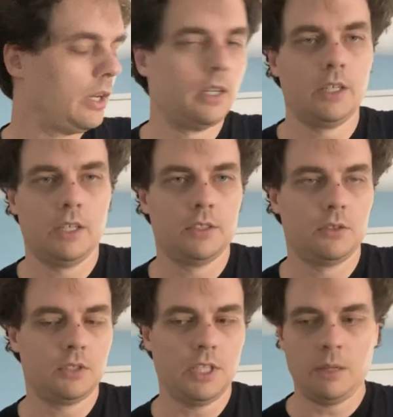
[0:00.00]
Alright, so
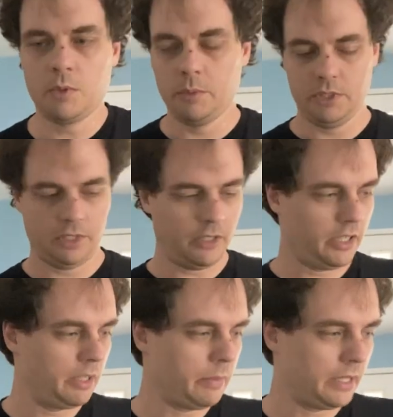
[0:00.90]
today I'm going to be
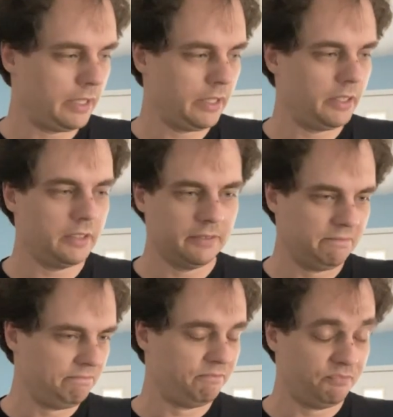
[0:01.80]
sharing my,
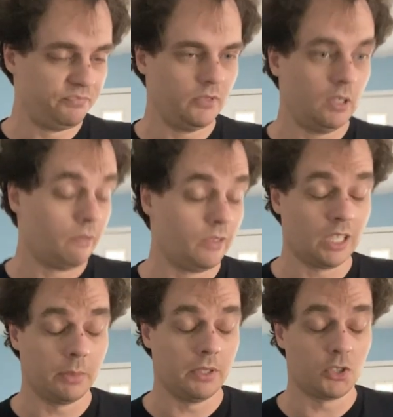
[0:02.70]
for lack
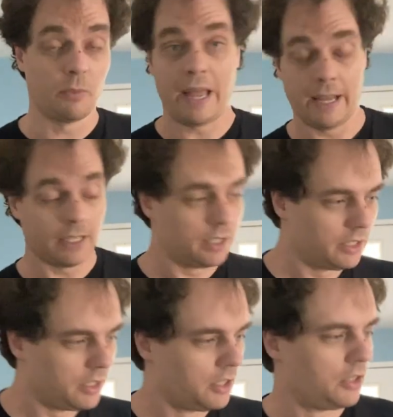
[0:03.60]
of a better term, hack
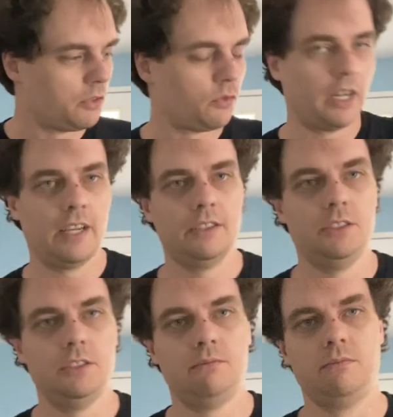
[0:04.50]
for how to
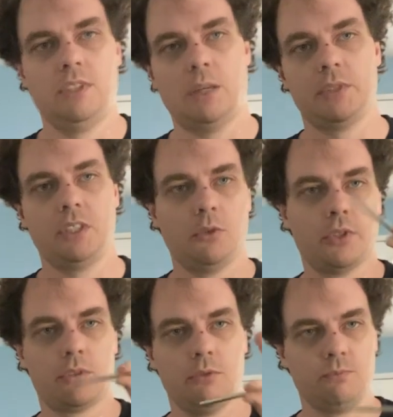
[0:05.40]
help you deal with
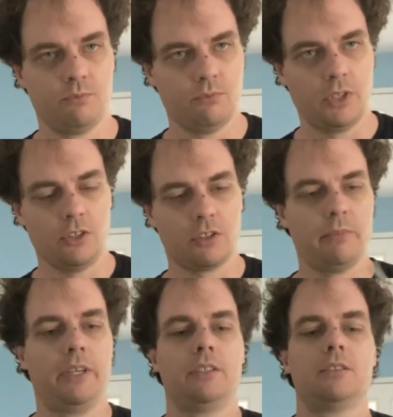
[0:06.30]
rare earth
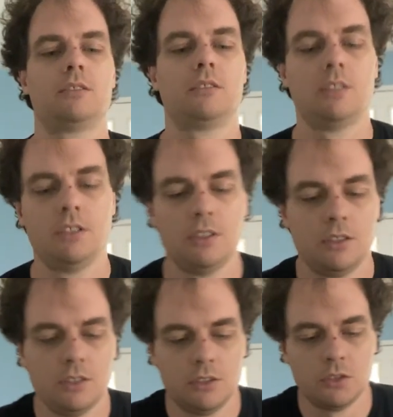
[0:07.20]
magnets.
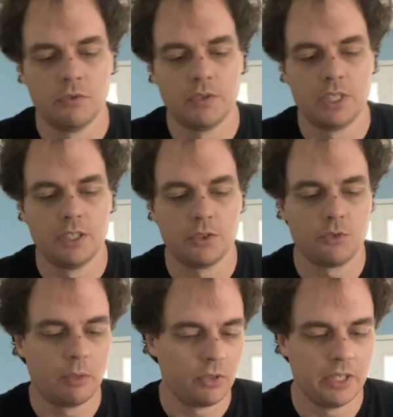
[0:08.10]
So if you've done
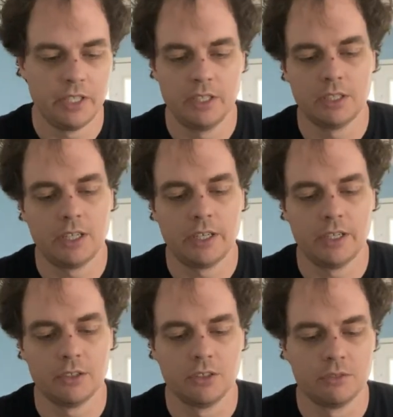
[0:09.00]
3D printing a lot
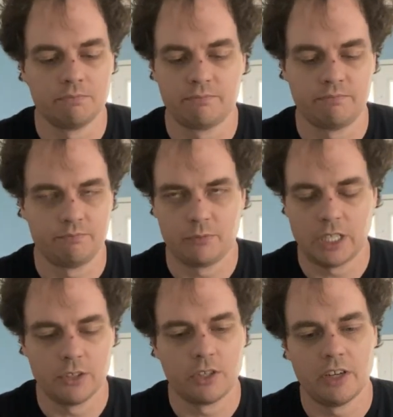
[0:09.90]
or
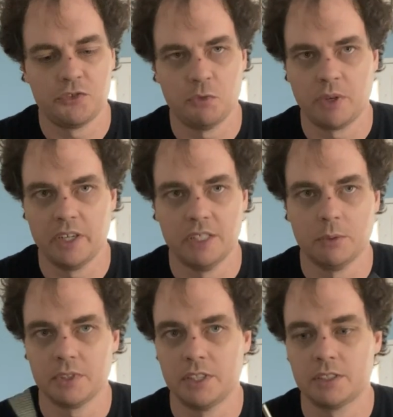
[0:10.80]
kind of crafts, you've probably dealt
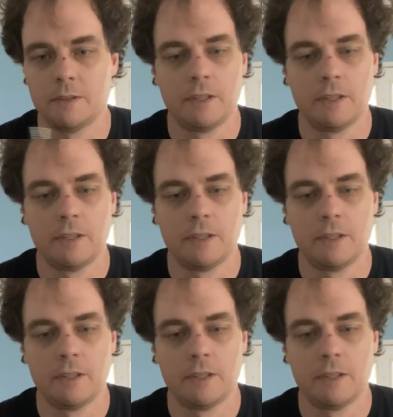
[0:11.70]
with these.